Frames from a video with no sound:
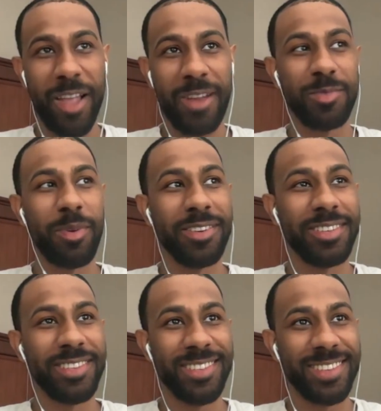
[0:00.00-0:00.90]
how
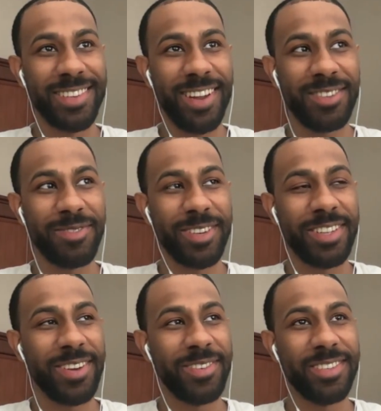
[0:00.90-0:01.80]
sparse
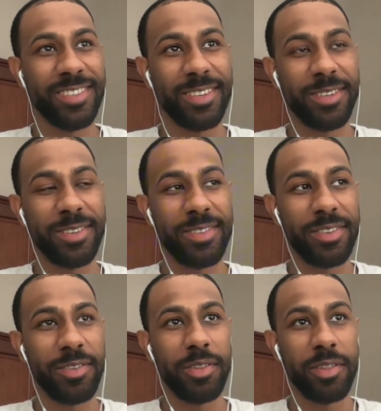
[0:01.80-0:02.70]
that was,
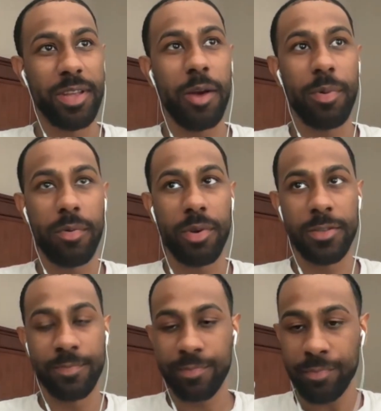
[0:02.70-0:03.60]
the output
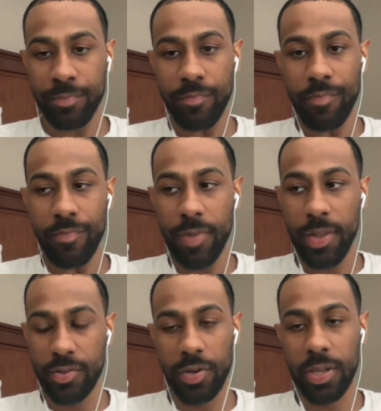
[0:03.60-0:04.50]
was.
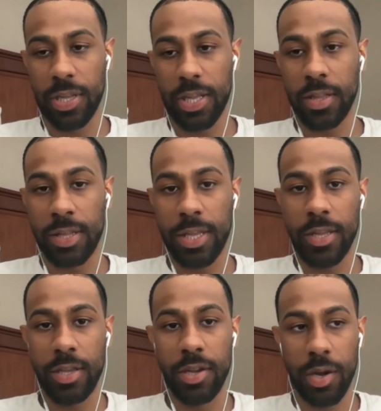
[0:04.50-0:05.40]
So in
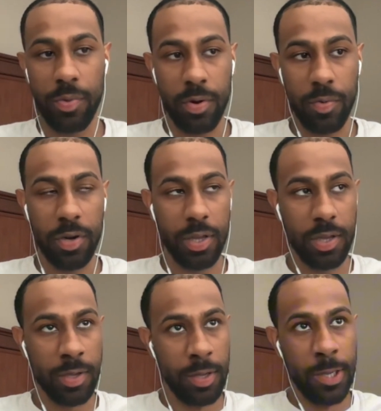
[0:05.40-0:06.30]
the year that we were
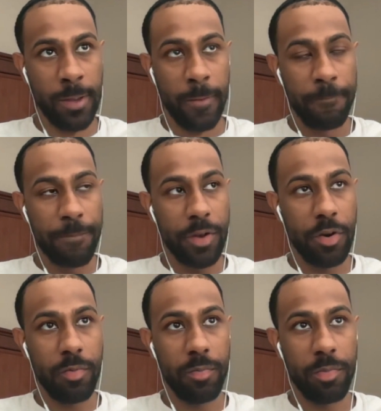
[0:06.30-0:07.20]
working,
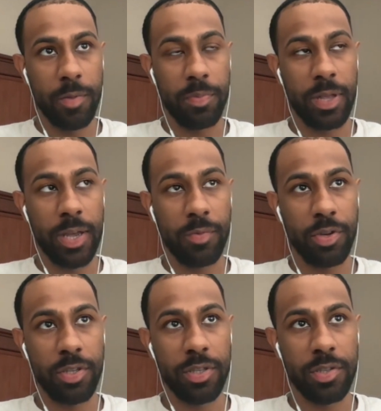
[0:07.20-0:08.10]
the plan
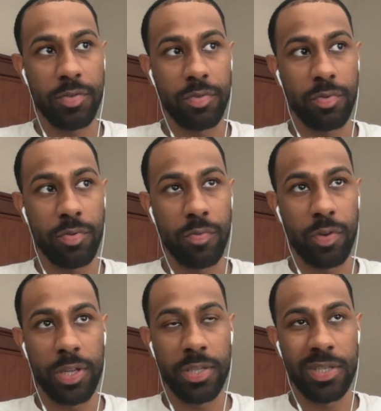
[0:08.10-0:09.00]
was to
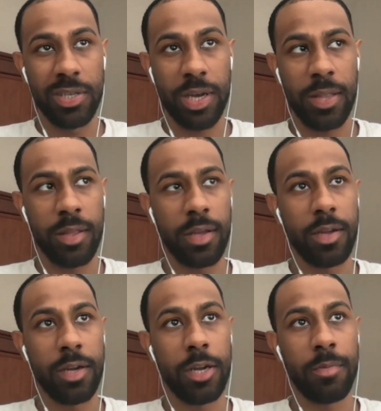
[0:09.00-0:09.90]
release, I
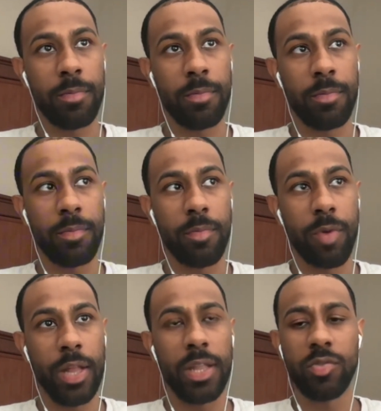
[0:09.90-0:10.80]
think,
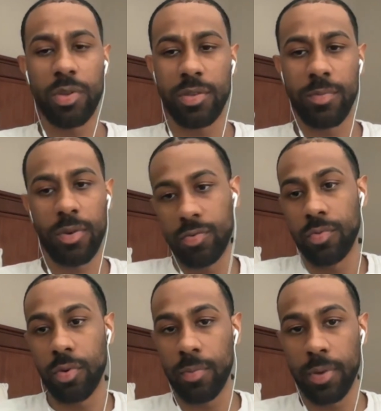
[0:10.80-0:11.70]
at least once a month. It
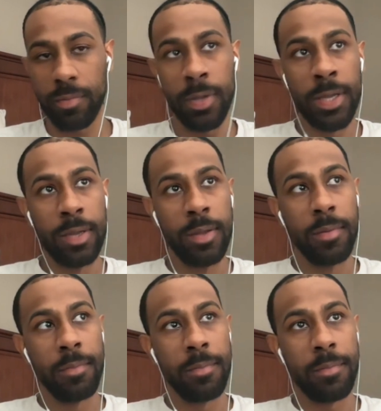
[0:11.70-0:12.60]
would have been
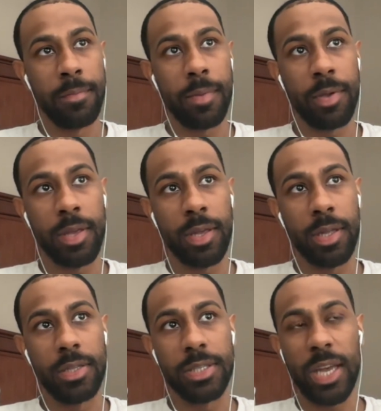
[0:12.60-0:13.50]

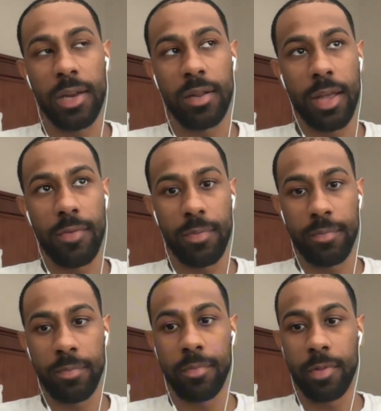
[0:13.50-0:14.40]
maybe 10, 11